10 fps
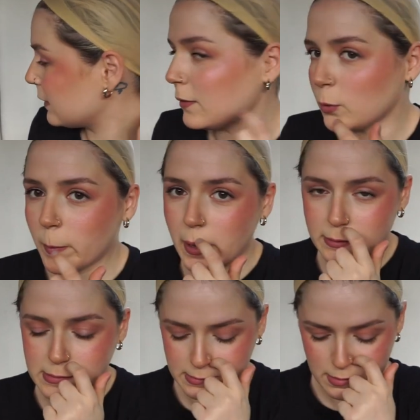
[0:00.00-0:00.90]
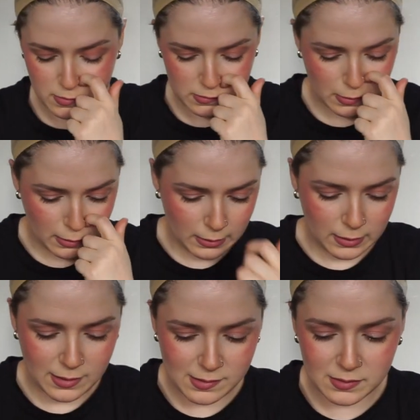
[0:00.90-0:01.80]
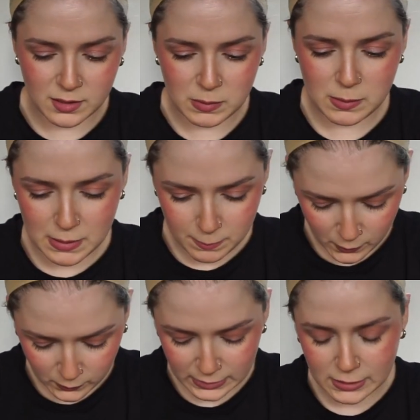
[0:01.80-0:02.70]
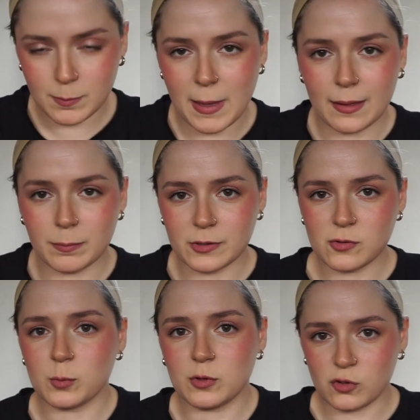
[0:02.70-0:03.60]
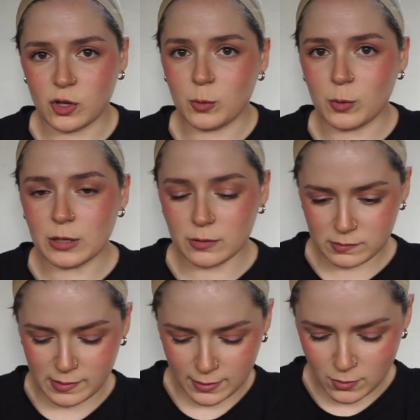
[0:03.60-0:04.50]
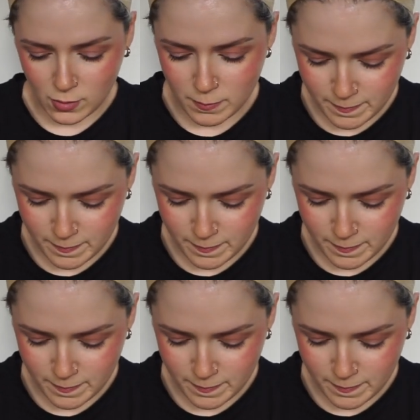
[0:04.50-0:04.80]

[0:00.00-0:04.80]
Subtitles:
a little bun, so it is going to be a bit bulky at the back, but I just want to show you what it looks like on.